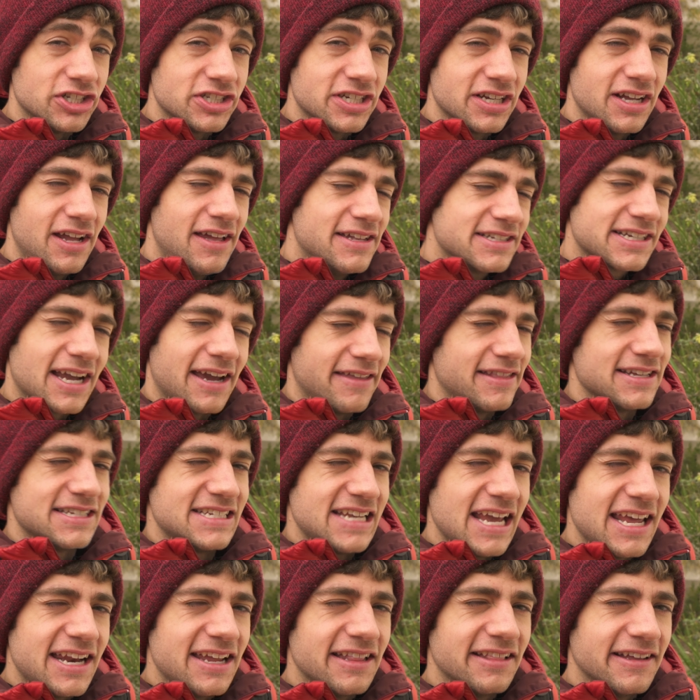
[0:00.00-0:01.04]
It's kind of
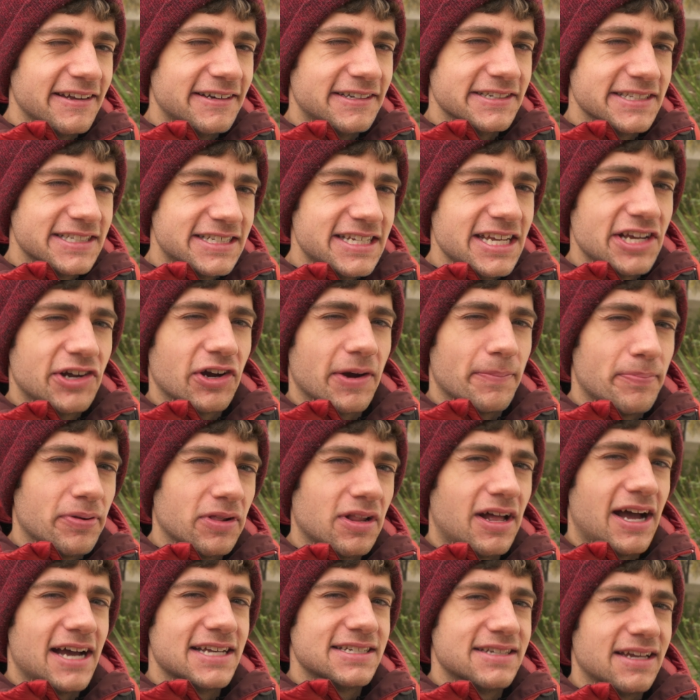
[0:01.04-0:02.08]
this hidden little secret
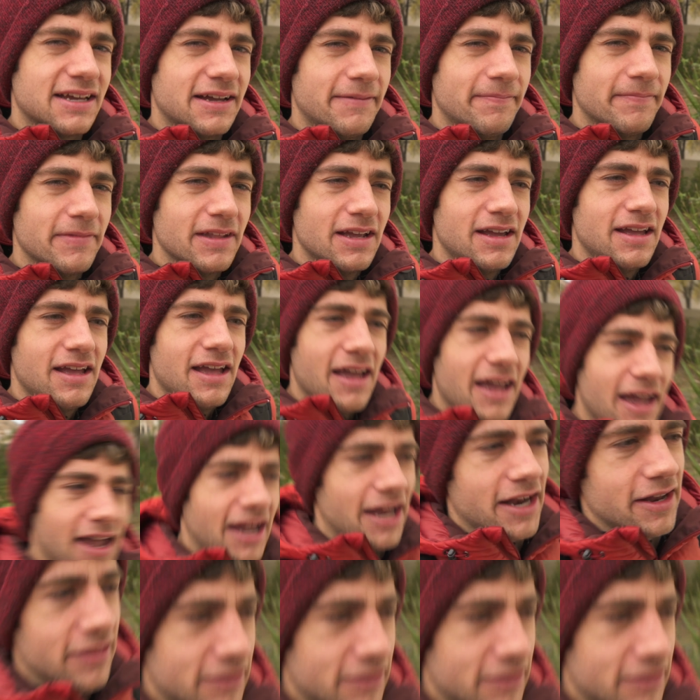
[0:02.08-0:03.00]
plaza, and